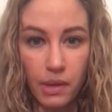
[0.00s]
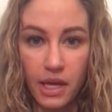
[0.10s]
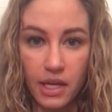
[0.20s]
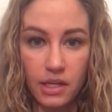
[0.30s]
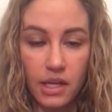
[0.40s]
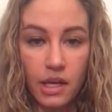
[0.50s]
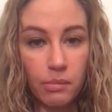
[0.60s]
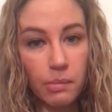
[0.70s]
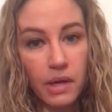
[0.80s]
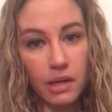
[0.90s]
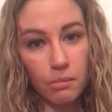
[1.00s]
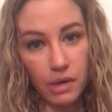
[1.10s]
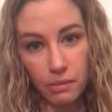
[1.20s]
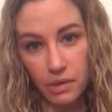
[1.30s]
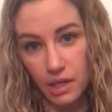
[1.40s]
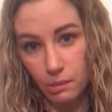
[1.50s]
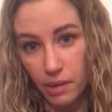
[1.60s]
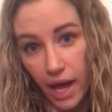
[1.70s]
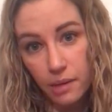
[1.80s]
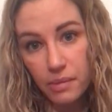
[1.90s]
pain, hip pain, butt pain,
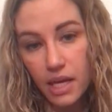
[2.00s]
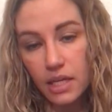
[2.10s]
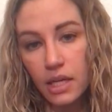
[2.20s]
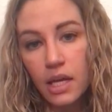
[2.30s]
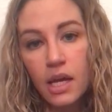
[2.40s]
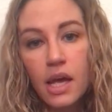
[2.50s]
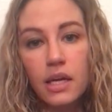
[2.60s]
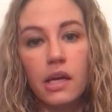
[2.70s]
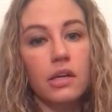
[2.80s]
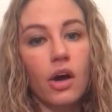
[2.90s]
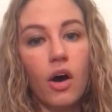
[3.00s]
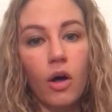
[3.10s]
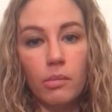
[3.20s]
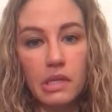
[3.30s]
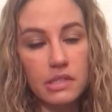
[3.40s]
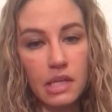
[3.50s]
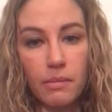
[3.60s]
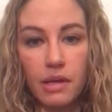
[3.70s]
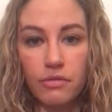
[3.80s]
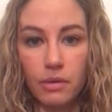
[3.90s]
back pain can all be
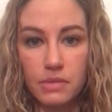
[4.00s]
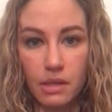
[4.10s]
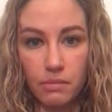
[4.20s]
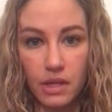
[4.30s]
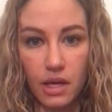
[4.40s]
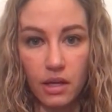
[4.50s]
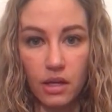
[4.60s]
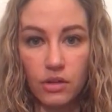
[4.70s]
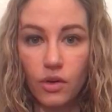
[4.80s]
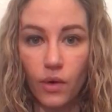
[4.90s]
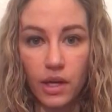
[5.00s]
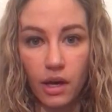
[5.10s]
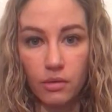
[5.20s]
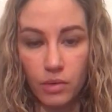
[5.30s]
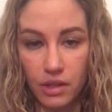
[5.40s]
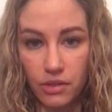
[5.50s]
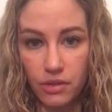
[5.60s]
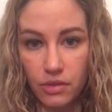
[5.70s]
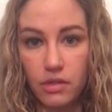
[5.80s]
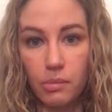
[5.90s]
stemming from something going on with
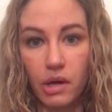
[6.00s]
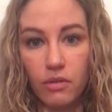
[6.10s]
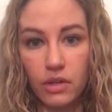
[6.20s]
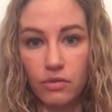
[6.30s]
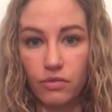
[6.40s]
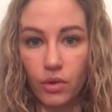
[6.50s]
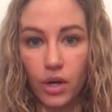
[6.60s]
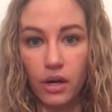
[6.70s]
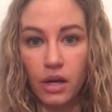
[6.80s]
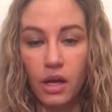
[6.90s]
the pelvic floor.